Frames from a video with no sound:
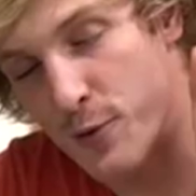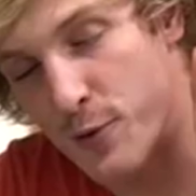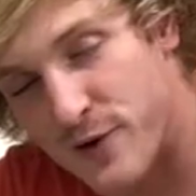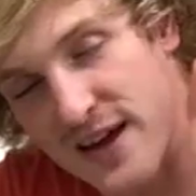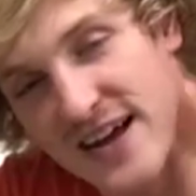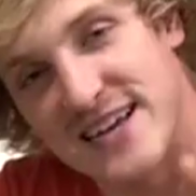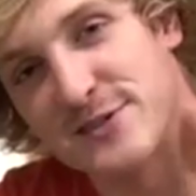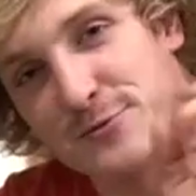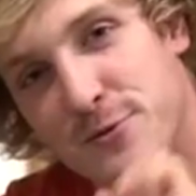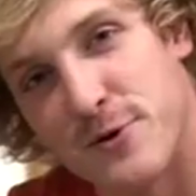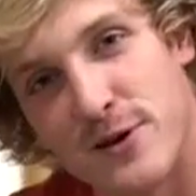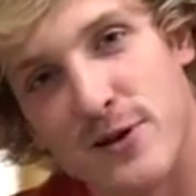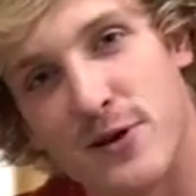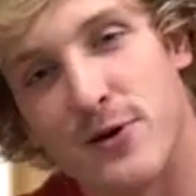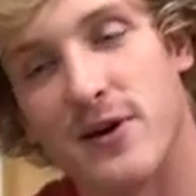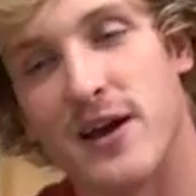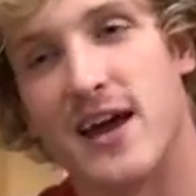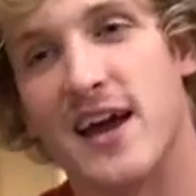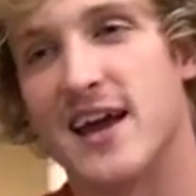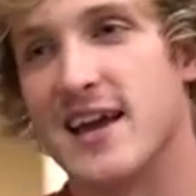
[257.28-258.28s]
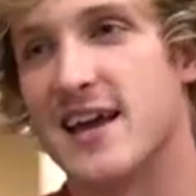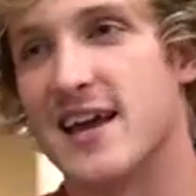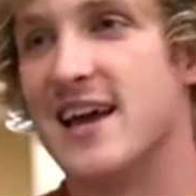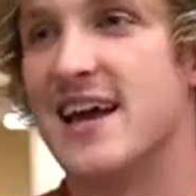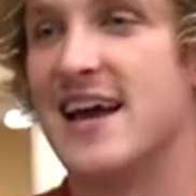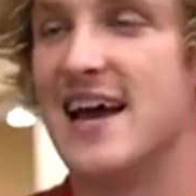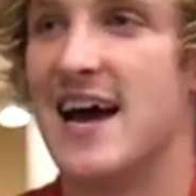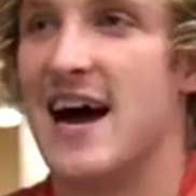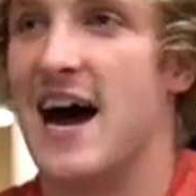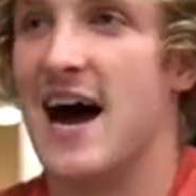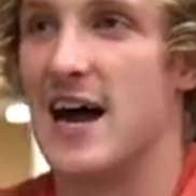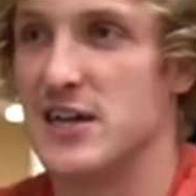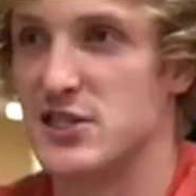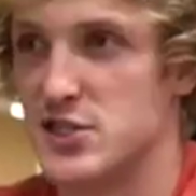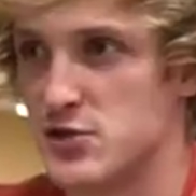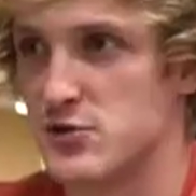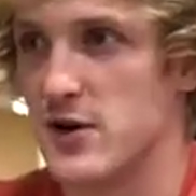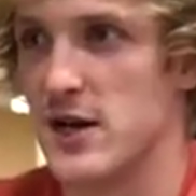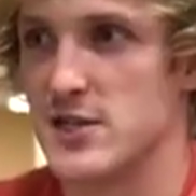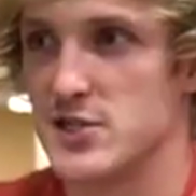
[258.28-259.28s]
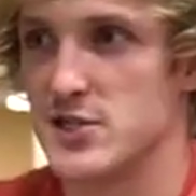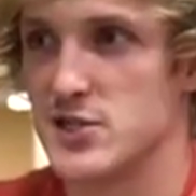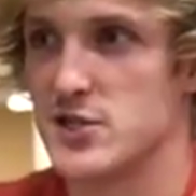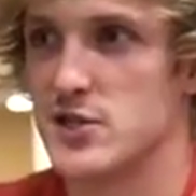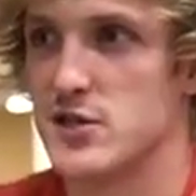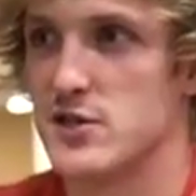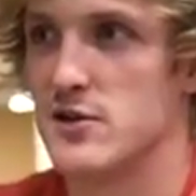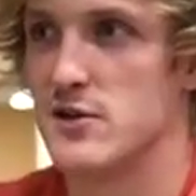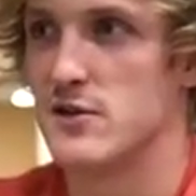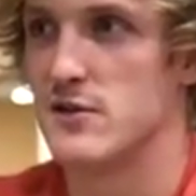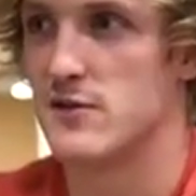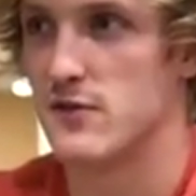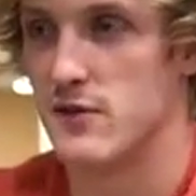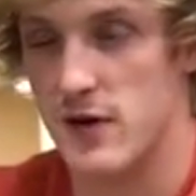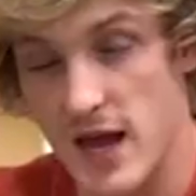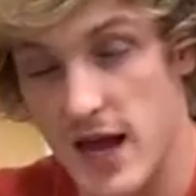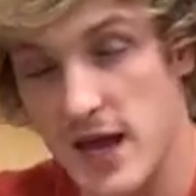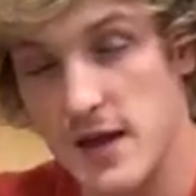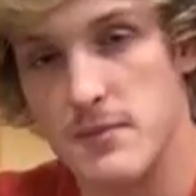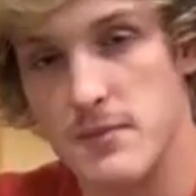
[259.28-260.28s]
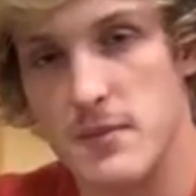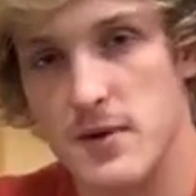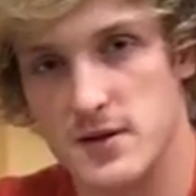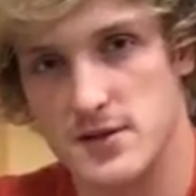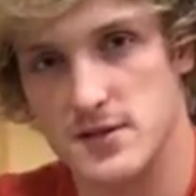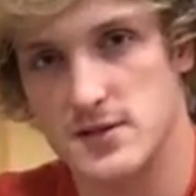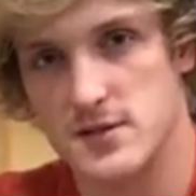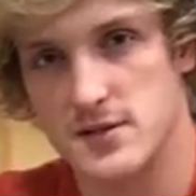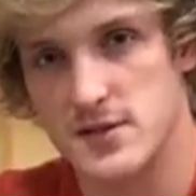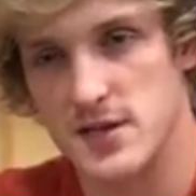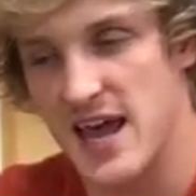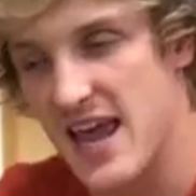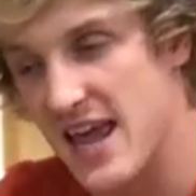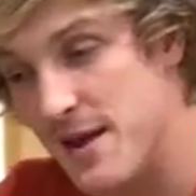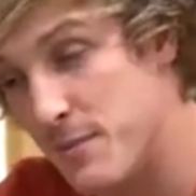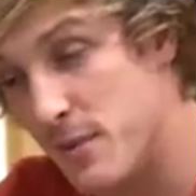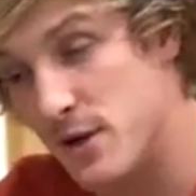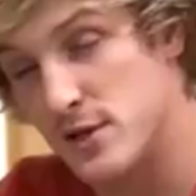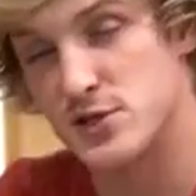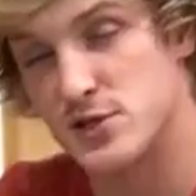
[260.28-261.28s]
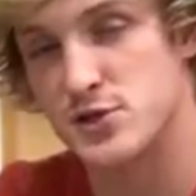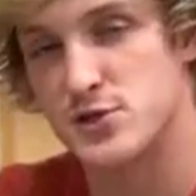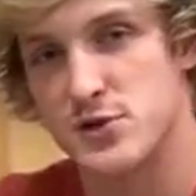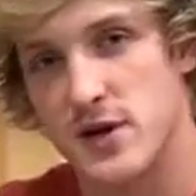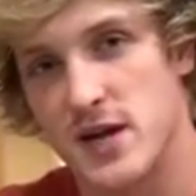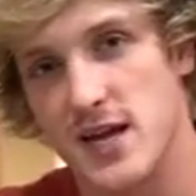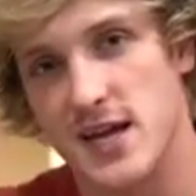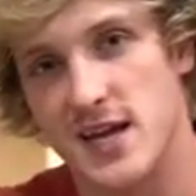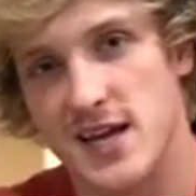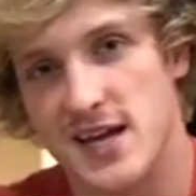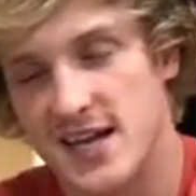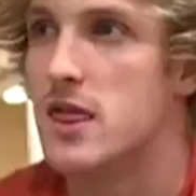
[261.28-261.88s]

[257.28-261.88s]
Well, guess what, little gang? I stretched for 8 months, 8 months straight.